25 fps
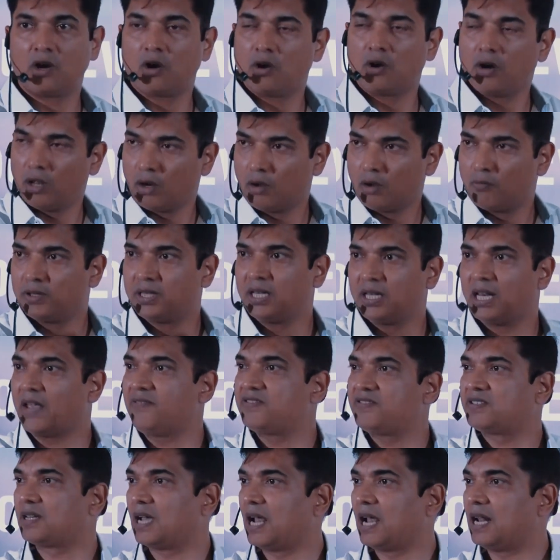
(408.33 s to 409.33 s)
along with their
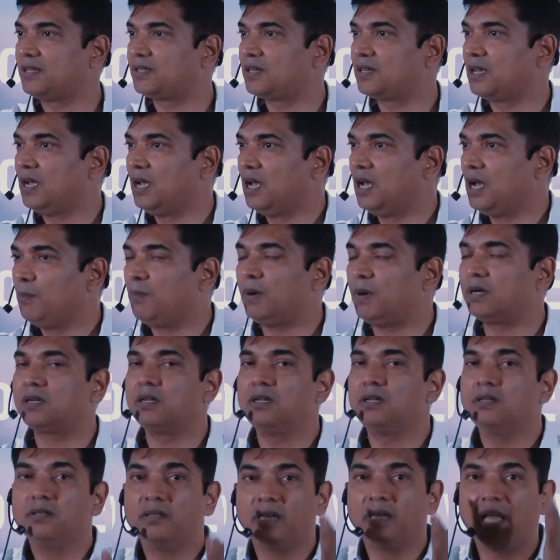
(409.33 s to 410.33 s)
lifestyles, but
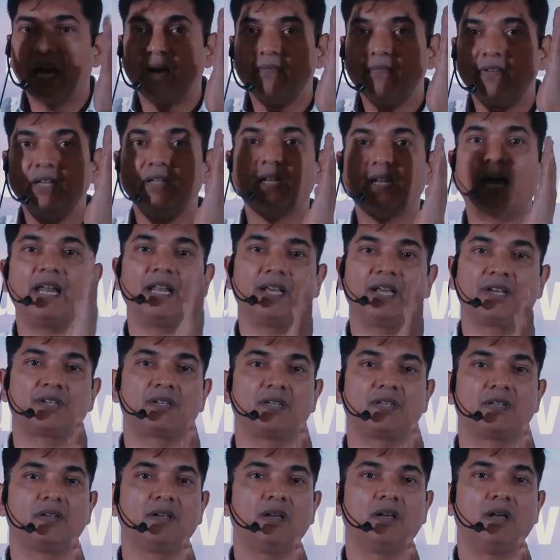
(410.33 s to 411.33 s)
they having
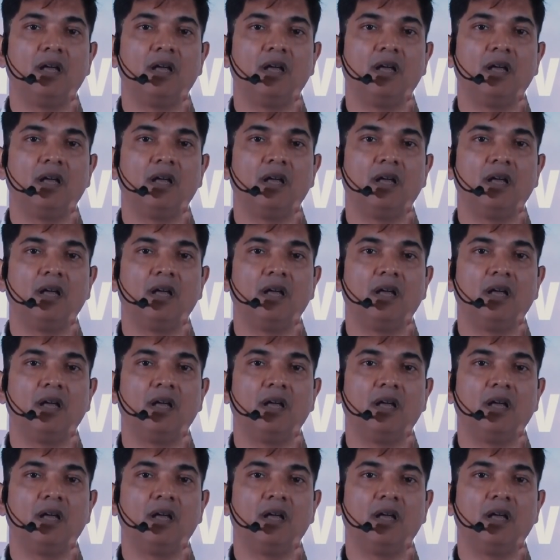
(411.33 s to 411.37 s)
direction.